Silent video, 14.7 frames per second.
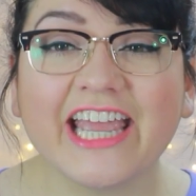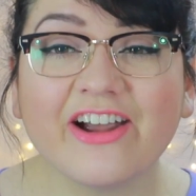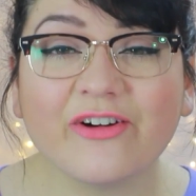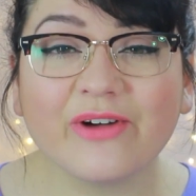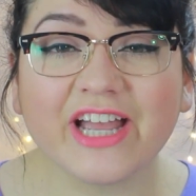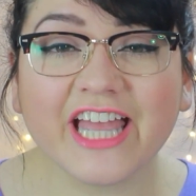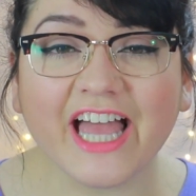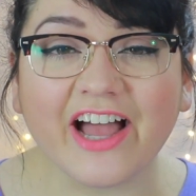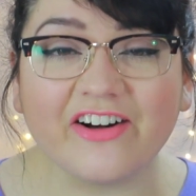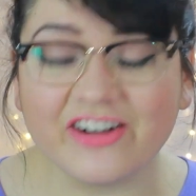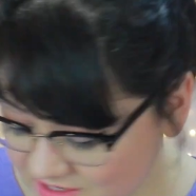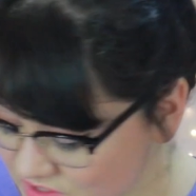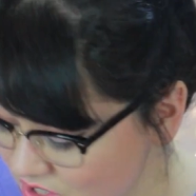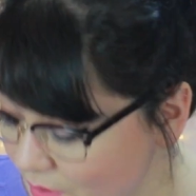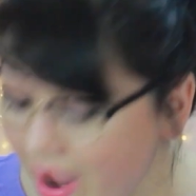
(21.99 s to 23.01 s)
Here we go.
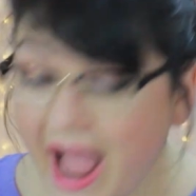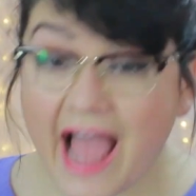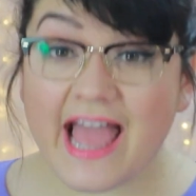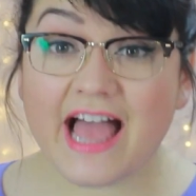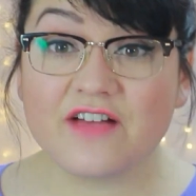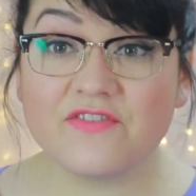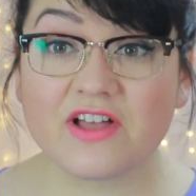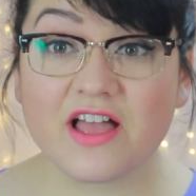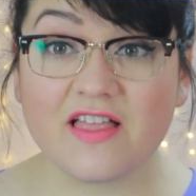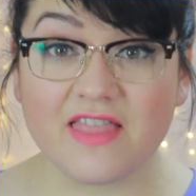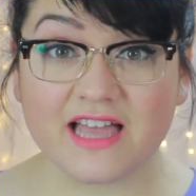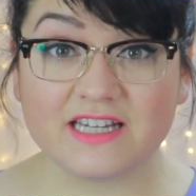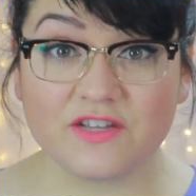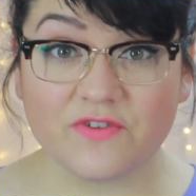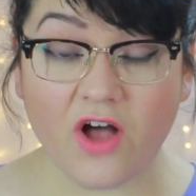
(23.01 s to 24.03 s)
So I have a
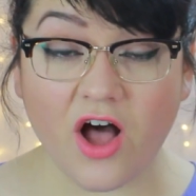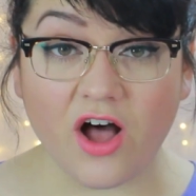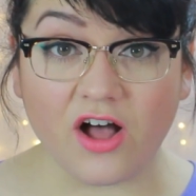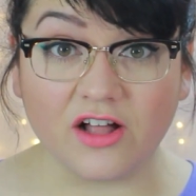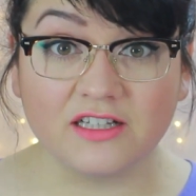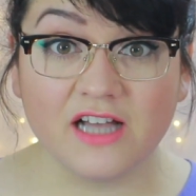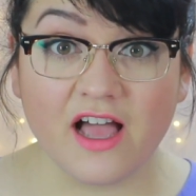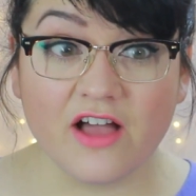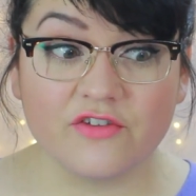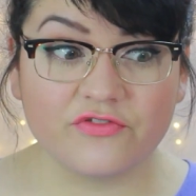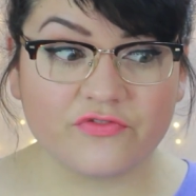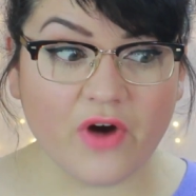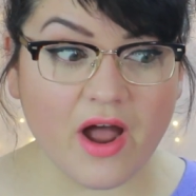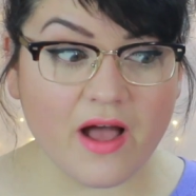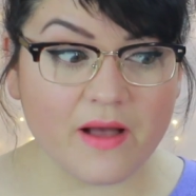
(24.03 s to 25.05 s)
collective haul
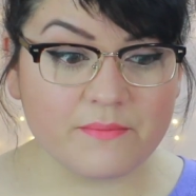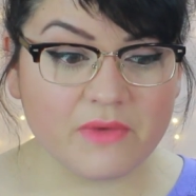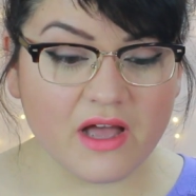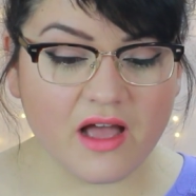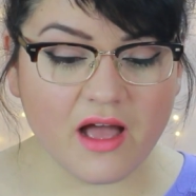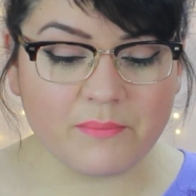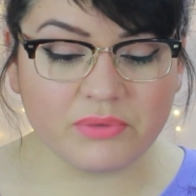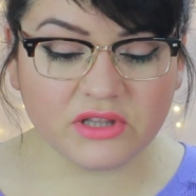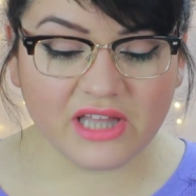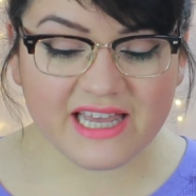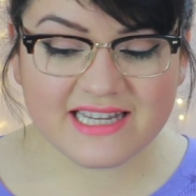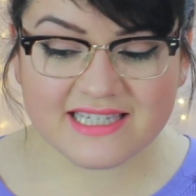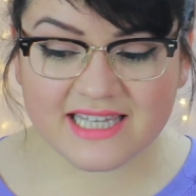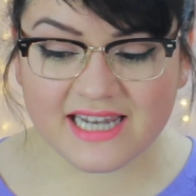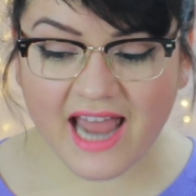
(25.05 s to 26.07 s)
from a
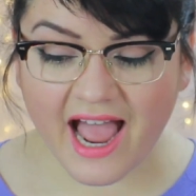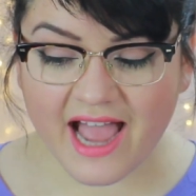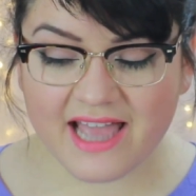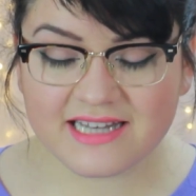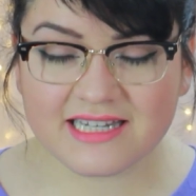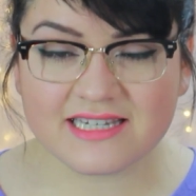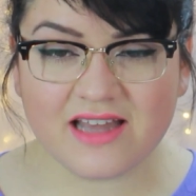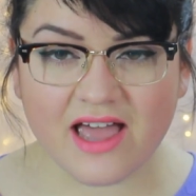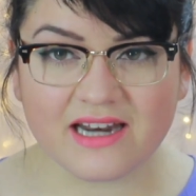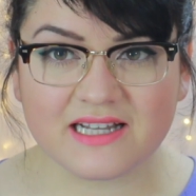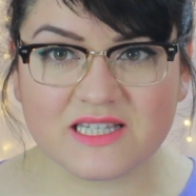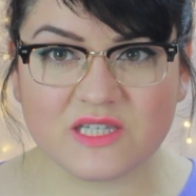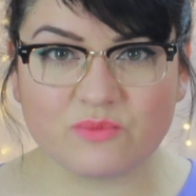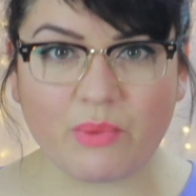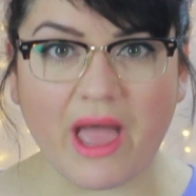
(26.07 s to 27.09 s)
place that I did not
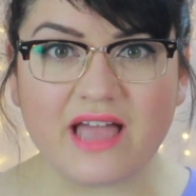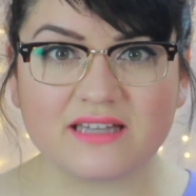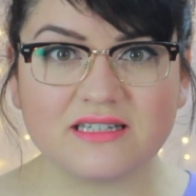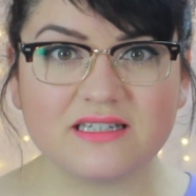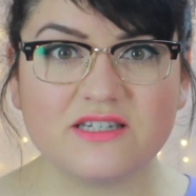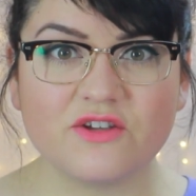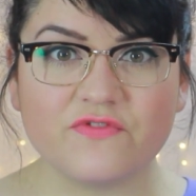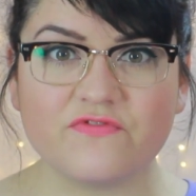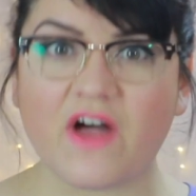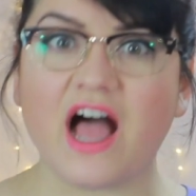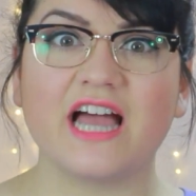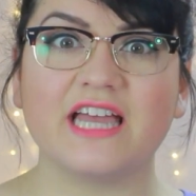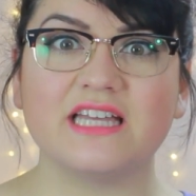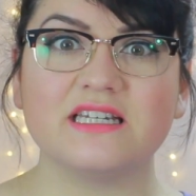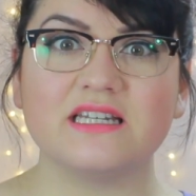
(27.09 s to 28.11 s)
expect to
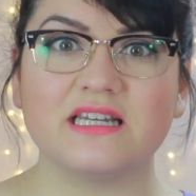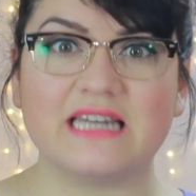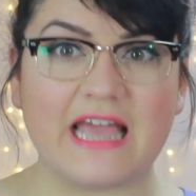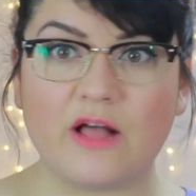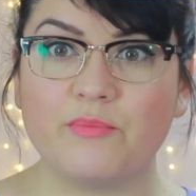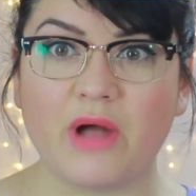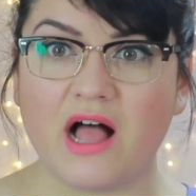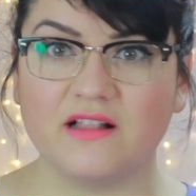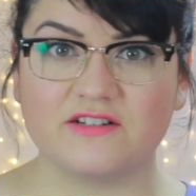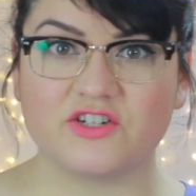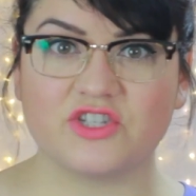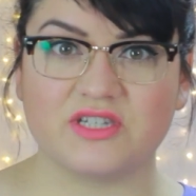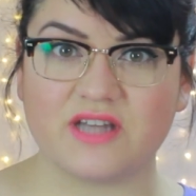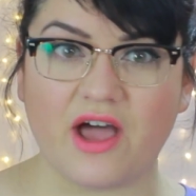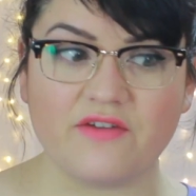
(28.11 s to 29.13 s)
find nail
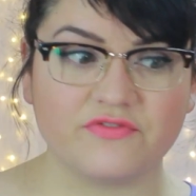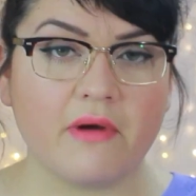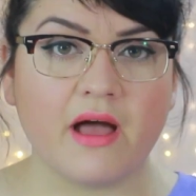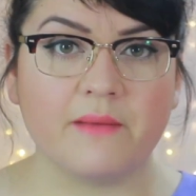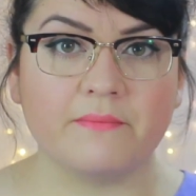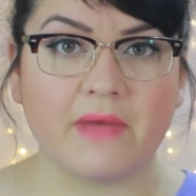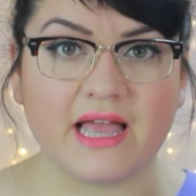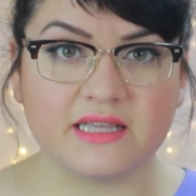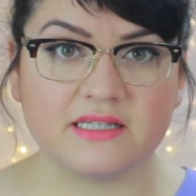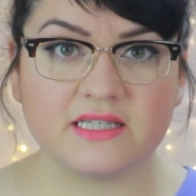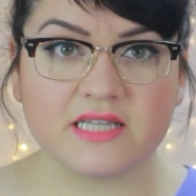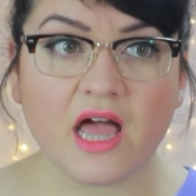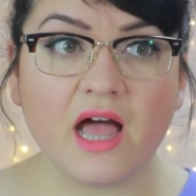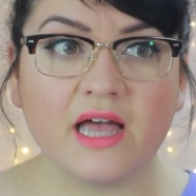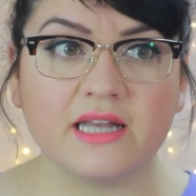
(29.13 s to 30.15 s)
polish stuff. Um, my
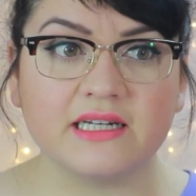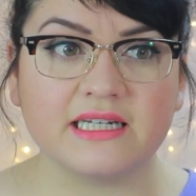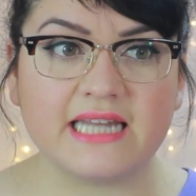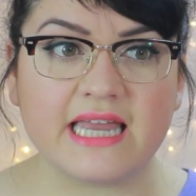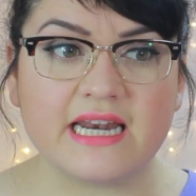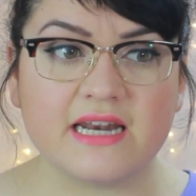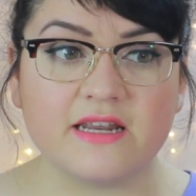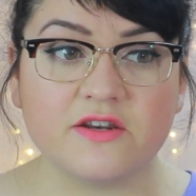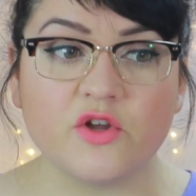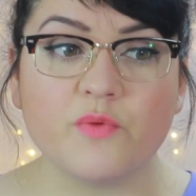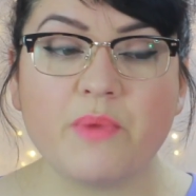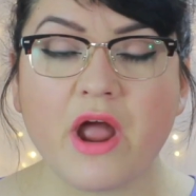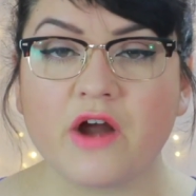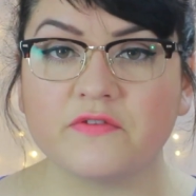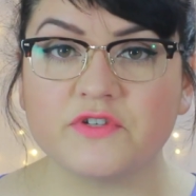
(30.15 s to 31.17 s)
son needed a new
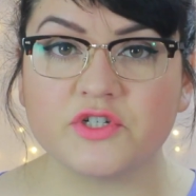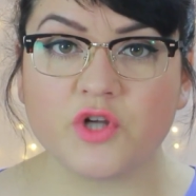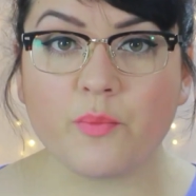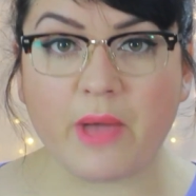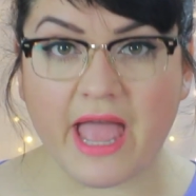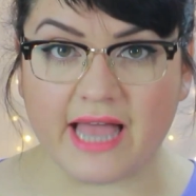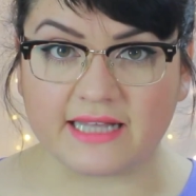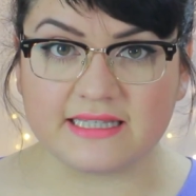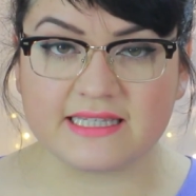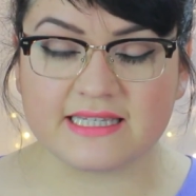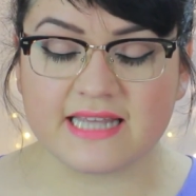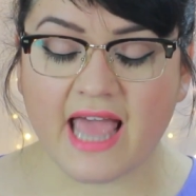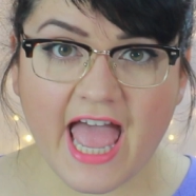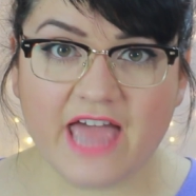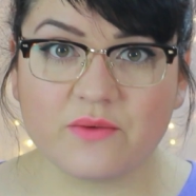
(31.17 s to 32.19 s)
pair of snow
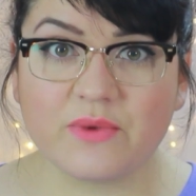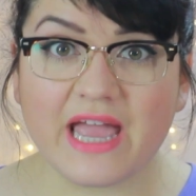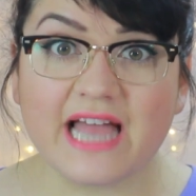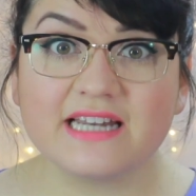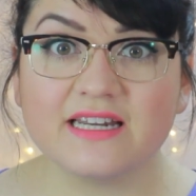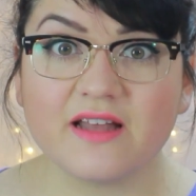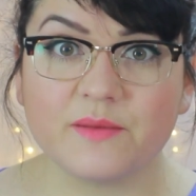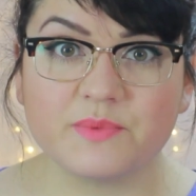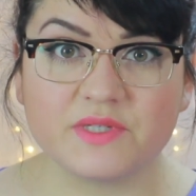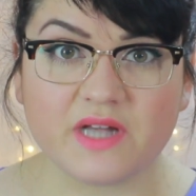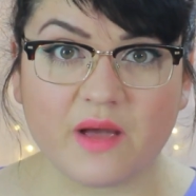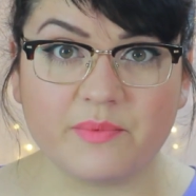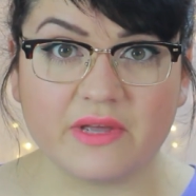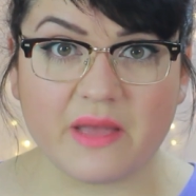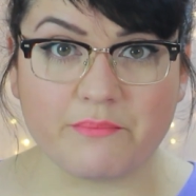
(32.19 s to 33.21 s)
pants and we ended up
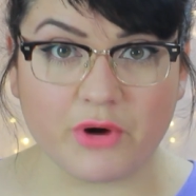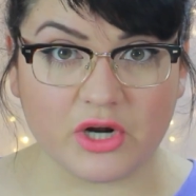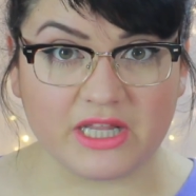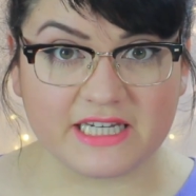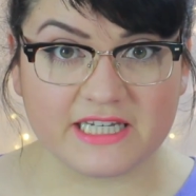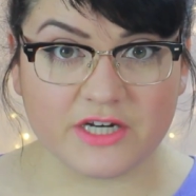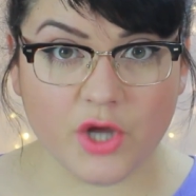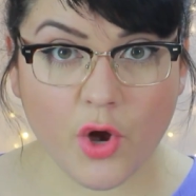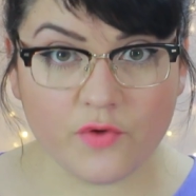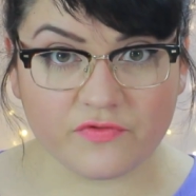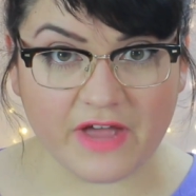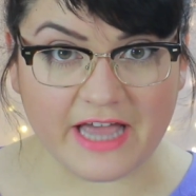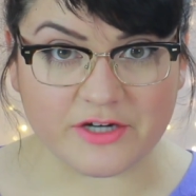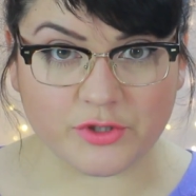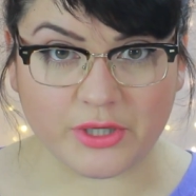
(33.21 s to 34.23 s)
stopping at Burlington
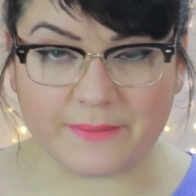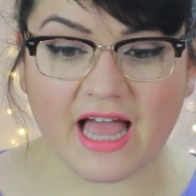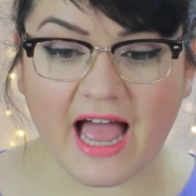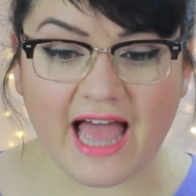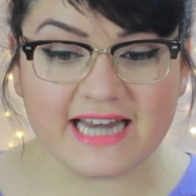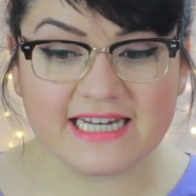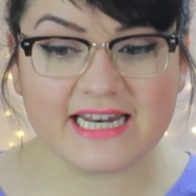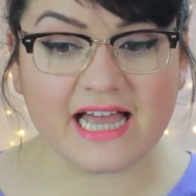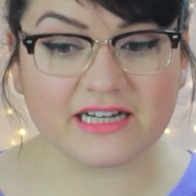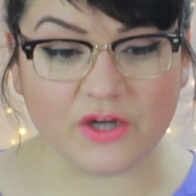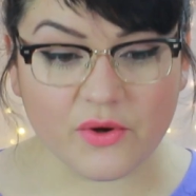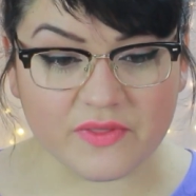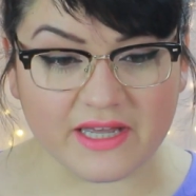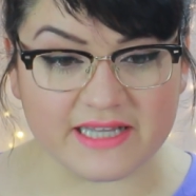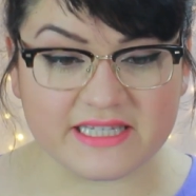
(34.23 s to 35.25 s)
Coat Factory. I did not
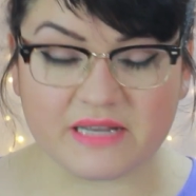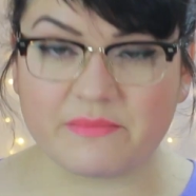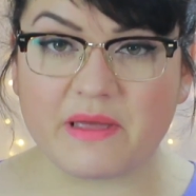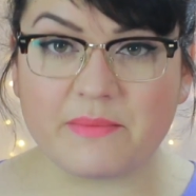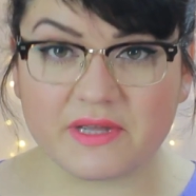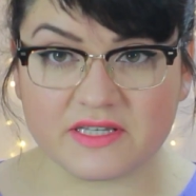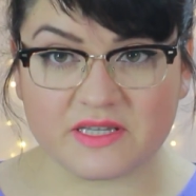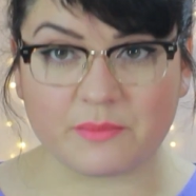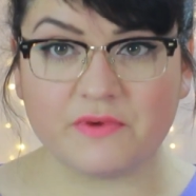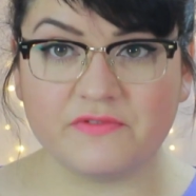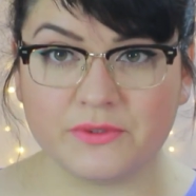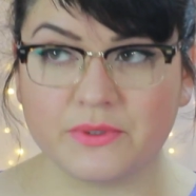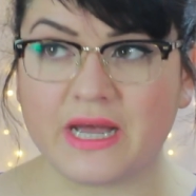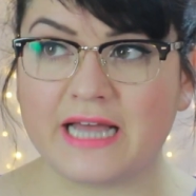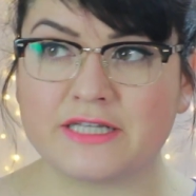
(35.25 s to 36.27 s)
know this and maybe some of
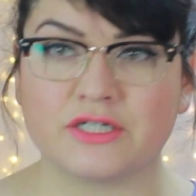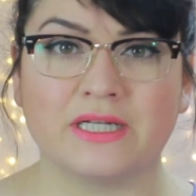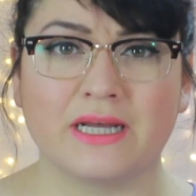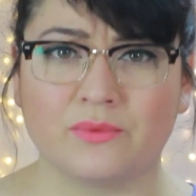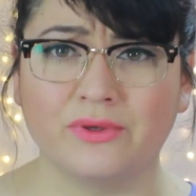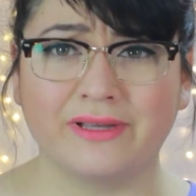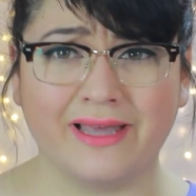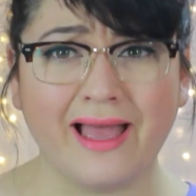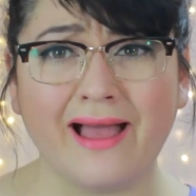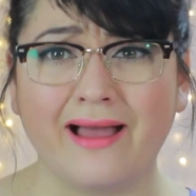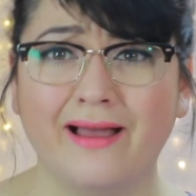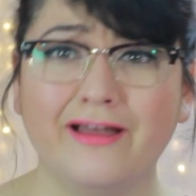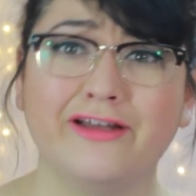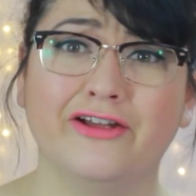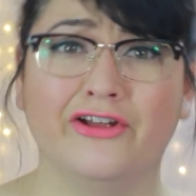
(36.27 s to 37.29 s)
you guys are like, well
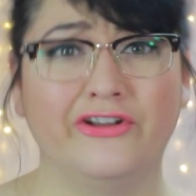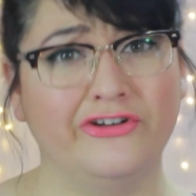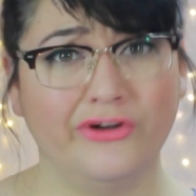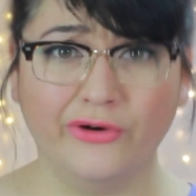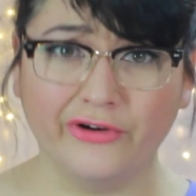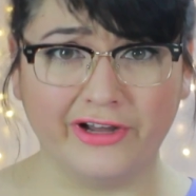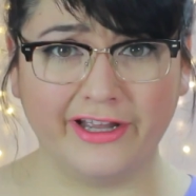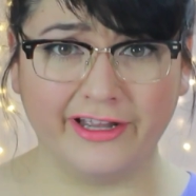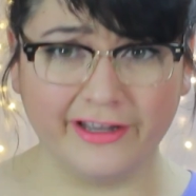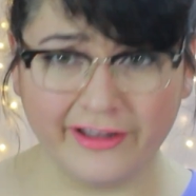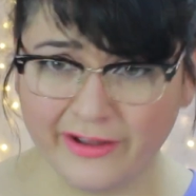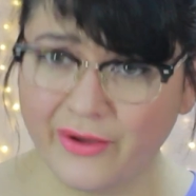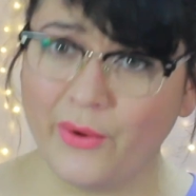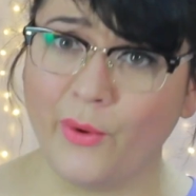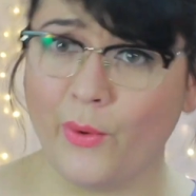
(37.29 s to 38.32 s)
yeah,
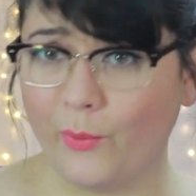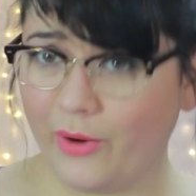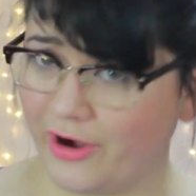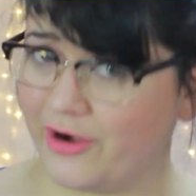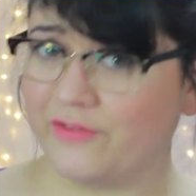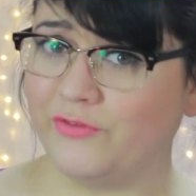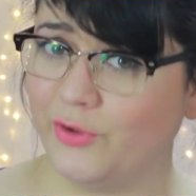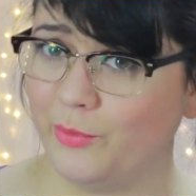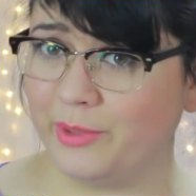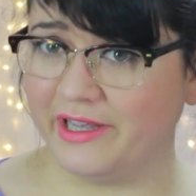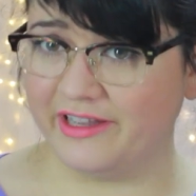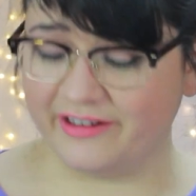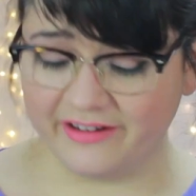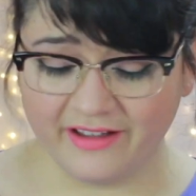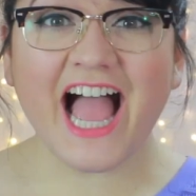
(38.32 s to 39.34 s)
adoy where have you
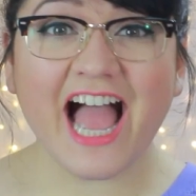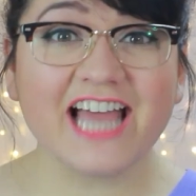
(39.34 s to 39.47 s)
been?